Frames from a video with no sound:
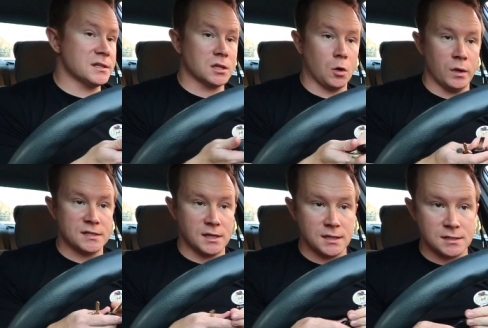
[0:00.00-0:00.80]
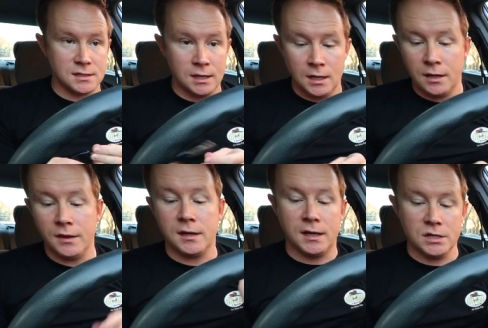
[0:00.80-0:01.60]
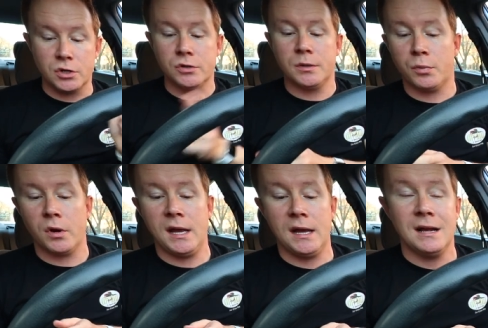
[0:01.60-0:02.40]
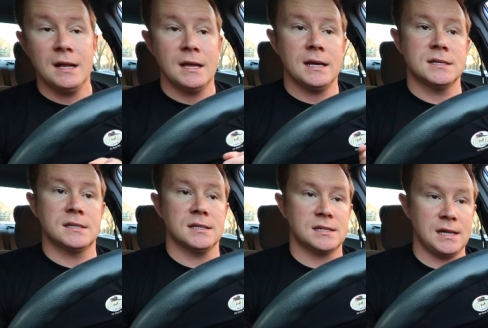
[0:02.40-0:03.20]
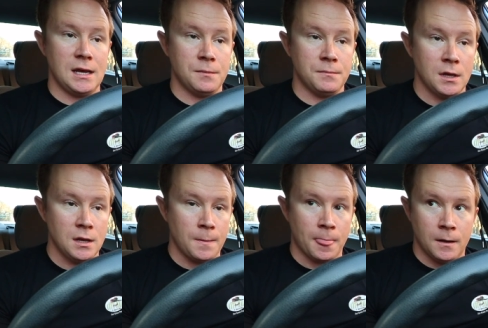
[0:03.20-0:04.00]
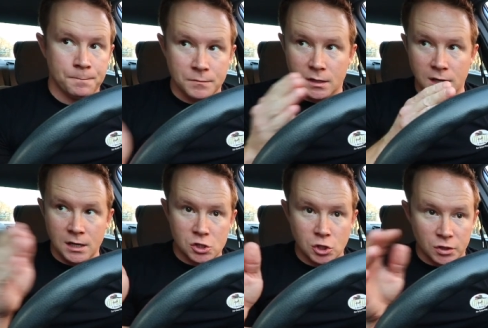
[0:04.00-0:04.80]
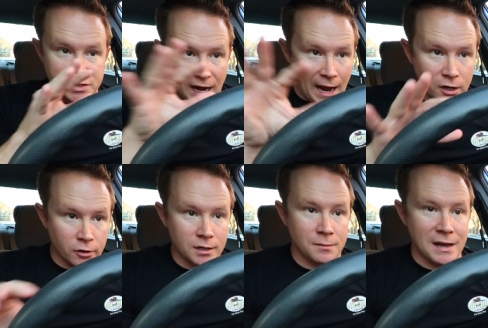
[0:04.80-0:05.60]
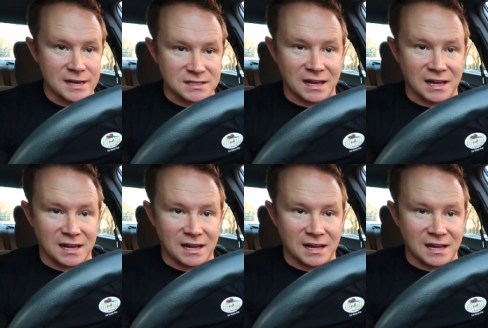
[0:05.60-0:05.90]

it's a coincidence that gizzard debris is the same initials acronym as